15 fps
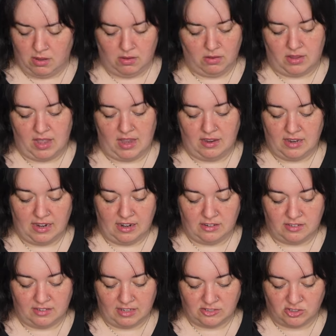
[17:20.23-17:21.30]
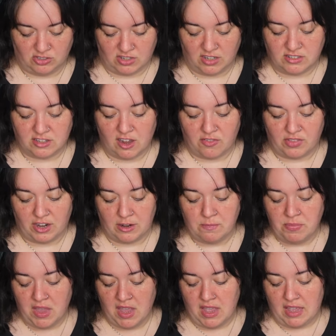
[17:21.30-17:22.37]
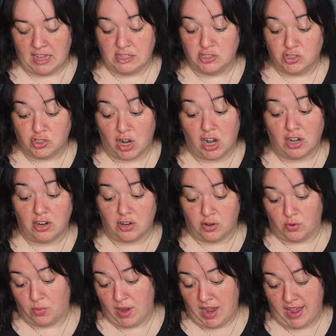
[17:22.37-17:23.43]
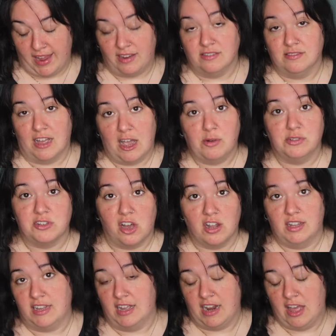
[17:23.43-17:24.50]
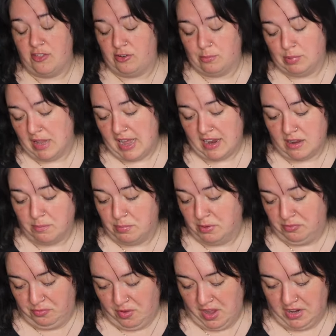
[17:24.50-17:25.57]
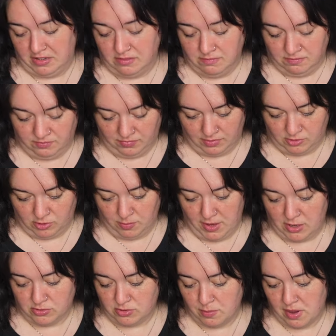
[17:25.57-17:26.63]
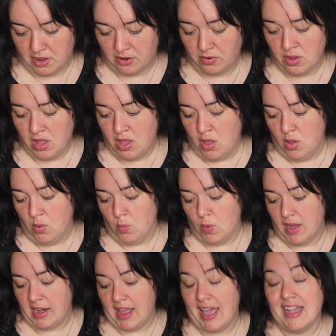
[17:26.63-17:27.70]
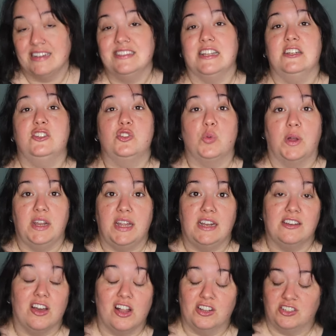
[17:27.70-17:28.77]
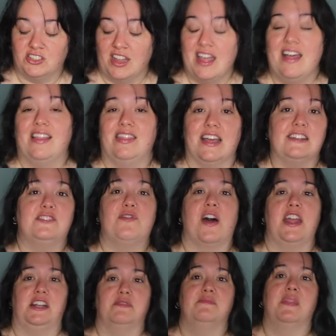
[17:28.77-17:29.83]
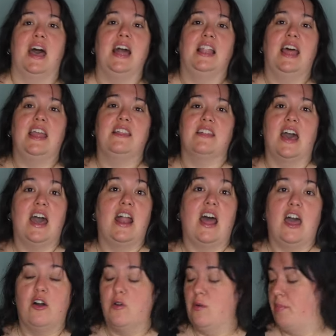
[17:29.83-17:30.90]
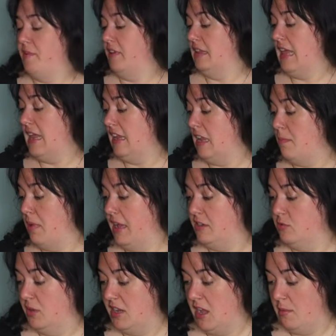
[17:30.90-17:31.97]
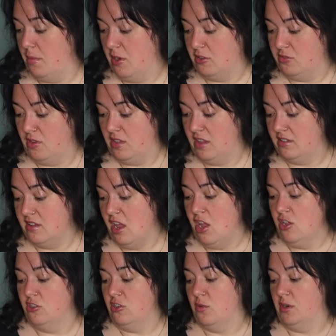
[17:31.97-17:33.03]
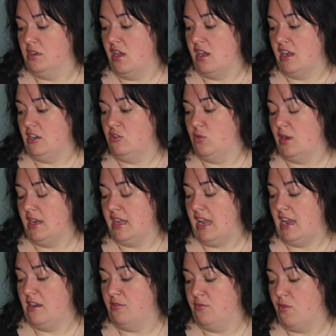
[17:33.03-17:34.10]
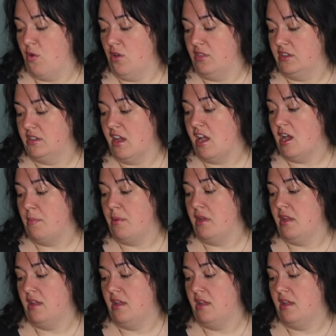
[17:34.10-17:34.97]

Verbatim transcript: okay, and it's, it just cuts off there. In dark gray, I was calling it Heather Black, but fine. Tomato, tomato. 1X and it's $28. That's fine. I like that. I'll gladly pay 28 bucks for this. So we're talking 28 for the top